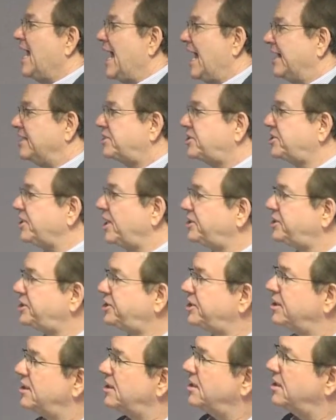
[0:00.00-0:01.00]
And
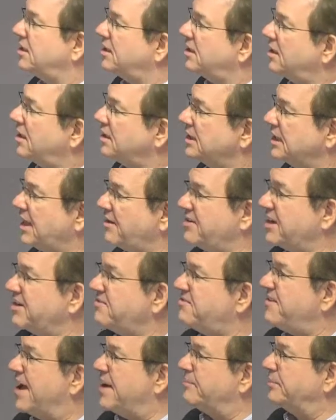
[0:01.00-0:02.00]
such loving
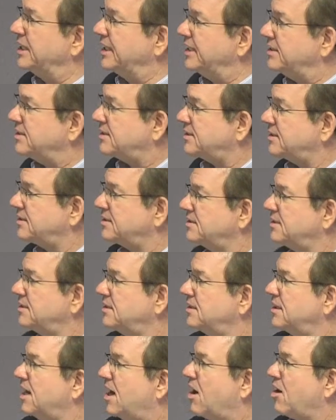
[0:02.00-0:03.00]
families
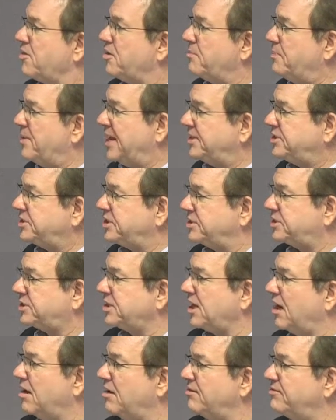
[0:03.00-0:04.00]
are the basis
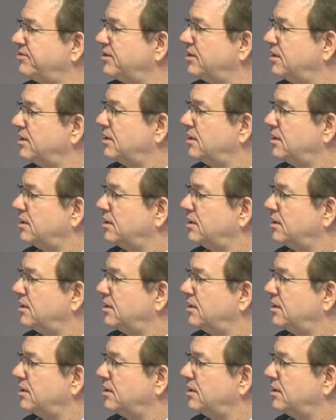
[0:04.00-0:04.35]
of